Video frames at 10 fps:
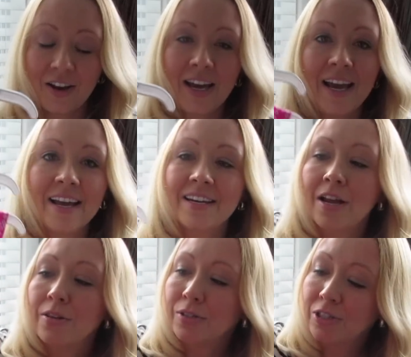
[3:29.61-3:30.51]
Okay,
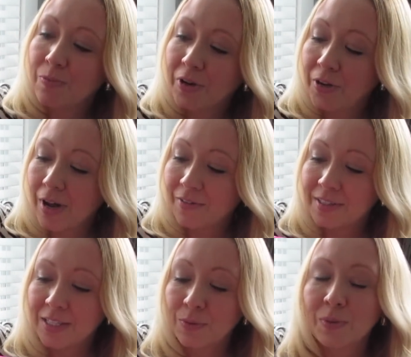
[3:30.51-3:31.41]
another super cute
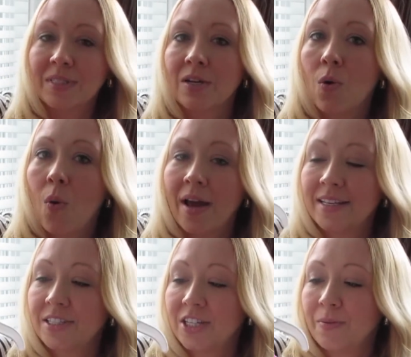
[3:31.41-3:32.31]
outfit. This one wasn't quite
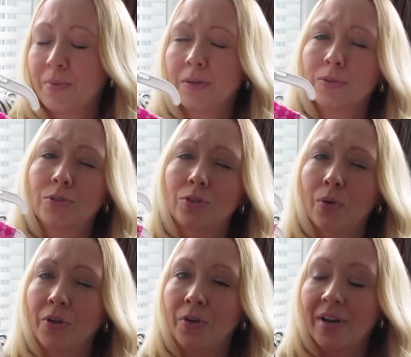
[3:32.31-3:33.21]
as cheap, but it was
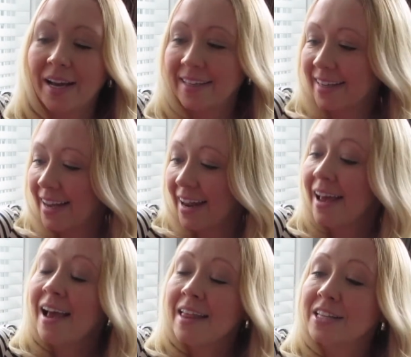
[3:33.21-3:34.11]
so cute I had to get it.
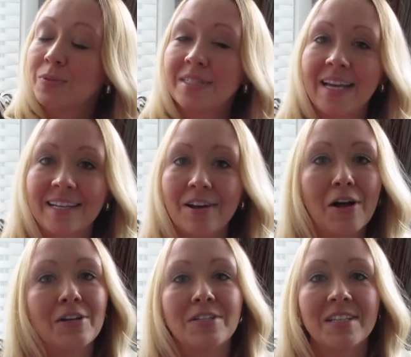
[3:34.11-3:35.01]
This was
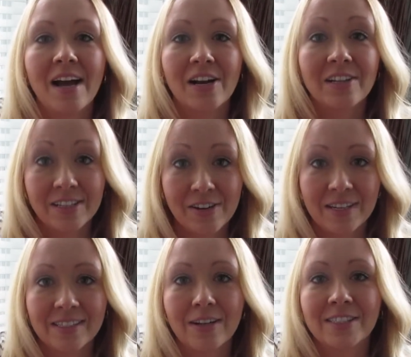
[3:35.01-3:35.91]
$10 um,
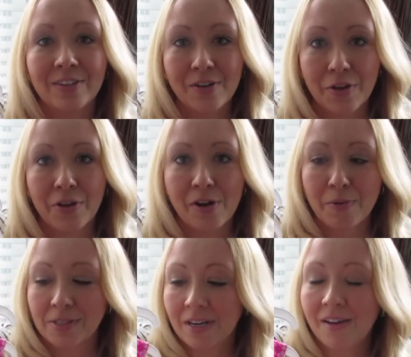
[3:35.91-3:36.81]
clearance, also another
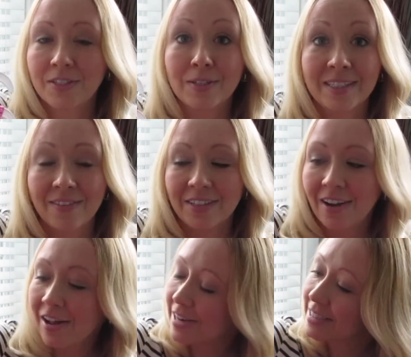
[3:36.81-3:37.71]
30% off, so
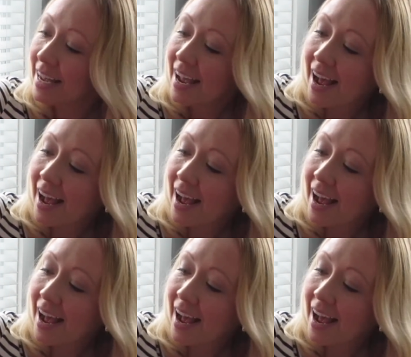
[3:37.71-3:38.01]
$7.